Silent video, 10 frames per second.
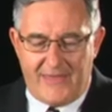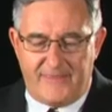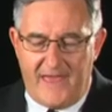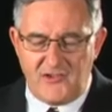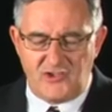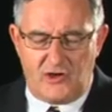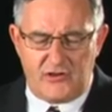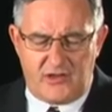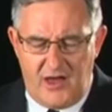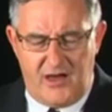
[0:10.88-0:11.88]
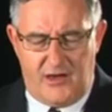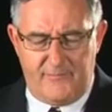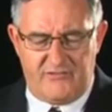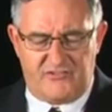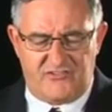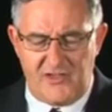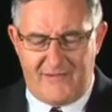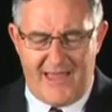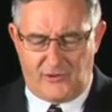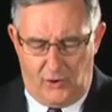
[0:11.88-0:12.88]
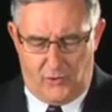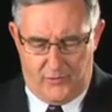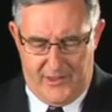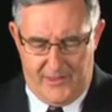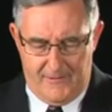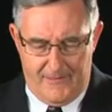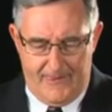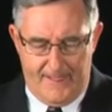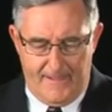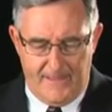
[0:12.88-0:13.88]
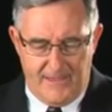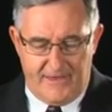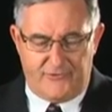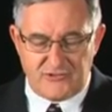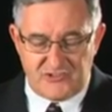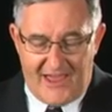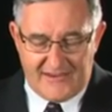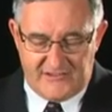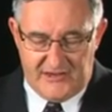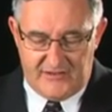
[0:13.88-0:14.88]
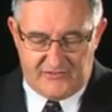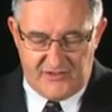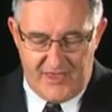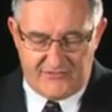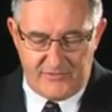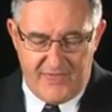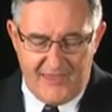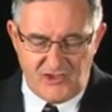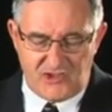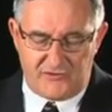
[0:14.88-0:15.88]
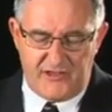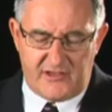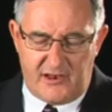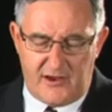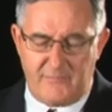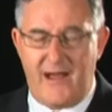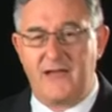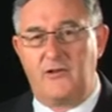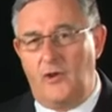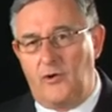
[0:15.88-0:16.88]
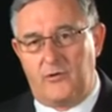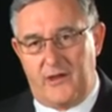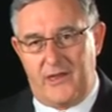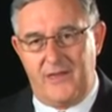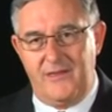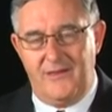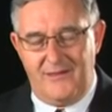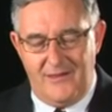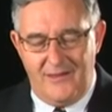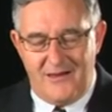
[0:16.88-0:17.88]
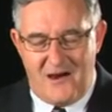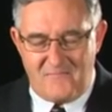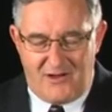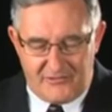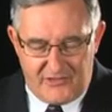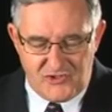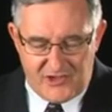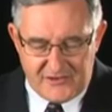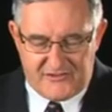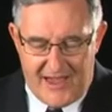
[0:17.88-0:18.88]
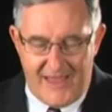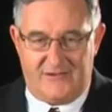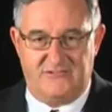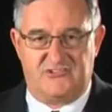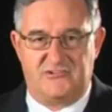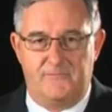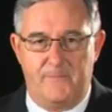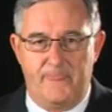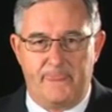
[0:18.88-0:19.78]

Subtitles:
and they shall come and see my glory. In verse 19 it says, and they shall declare my glory among the Gentiles.